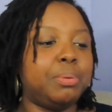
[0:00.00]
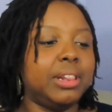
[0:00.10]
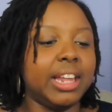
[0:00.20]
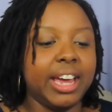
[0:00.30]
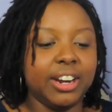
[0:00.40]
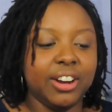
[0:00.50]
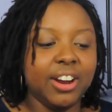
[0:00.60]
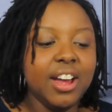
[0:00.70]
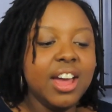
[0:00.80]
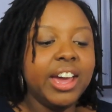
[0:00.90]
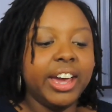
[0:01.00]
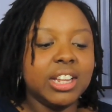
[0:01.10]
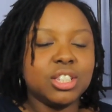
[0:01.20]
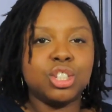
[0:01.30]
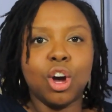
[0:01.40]
planner.
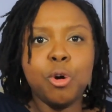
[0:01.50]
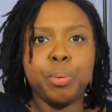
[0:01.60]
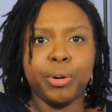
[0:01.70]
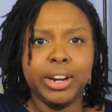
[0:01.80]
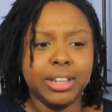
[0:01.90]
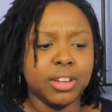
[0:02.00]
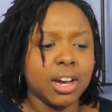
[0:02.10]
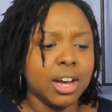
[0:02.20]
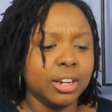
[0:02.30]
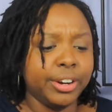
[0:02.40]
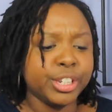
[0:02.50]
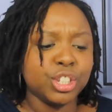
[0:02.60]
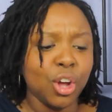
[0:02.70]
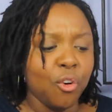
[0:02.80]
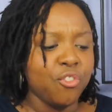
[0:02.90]
It's so pretty. The color is
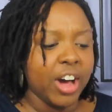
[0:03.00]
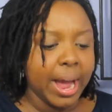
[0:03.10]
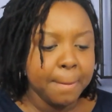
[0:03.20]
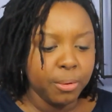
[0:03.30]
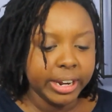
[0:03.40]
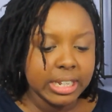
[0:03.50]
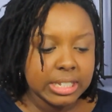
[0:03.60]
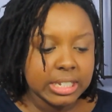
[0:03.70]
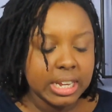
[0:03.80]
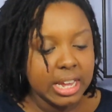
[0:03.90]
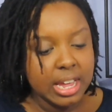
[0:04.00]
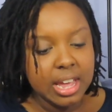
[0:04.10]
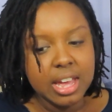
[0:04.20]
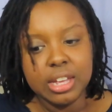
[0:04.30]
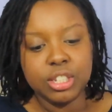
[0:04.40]
so vibrant.
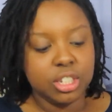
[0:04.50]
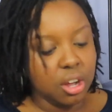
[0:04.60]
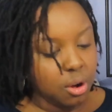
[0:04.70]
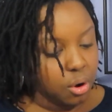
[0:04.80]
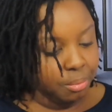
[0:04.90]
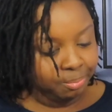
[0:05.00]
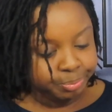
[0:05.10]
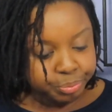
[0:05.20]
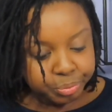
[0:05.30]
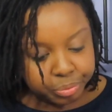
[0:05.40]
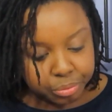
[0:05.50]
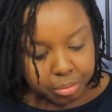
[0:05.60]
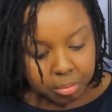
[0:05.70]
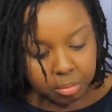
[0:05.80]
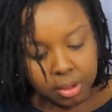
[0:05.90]
So
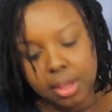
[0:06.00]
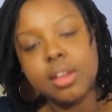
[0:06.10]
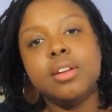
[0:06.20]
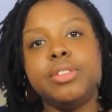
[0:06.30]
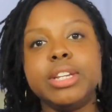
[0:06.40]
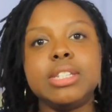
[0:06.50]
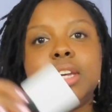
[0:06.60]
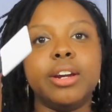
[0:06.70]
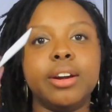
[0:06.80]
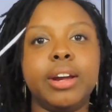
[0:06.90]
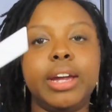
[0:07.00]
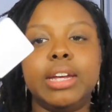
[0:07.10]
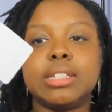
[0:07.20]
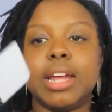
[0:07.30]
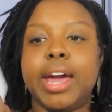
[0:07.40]
this here
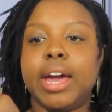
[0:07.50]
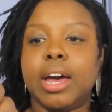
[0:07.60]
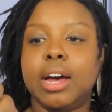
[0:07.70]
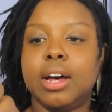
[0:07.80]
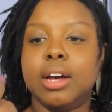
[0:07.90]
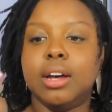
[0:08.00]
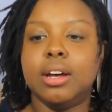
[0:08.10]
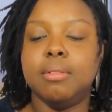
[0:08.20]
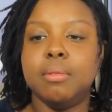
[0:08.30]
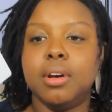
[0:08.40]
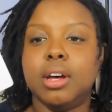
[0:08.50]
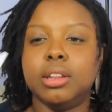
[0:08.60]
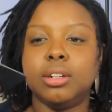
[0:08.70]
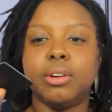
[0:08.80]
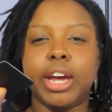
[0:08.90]
is like a
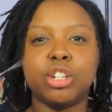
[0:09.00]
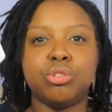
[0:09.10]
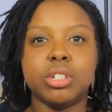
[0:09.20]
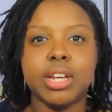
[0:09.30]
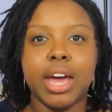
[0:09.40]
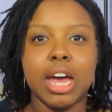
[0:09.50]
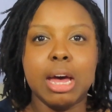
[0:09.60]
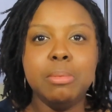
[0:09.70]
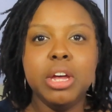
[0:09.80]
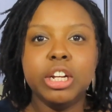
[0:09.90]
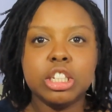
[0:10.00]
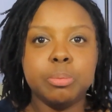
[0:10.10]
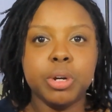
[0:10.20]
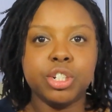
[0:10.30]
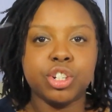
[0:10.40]
little extra tab to
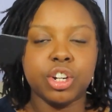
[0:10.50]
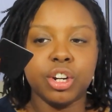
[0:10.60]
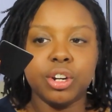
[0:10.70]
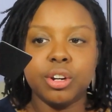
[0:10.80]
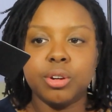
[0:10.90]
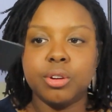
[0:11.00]
put your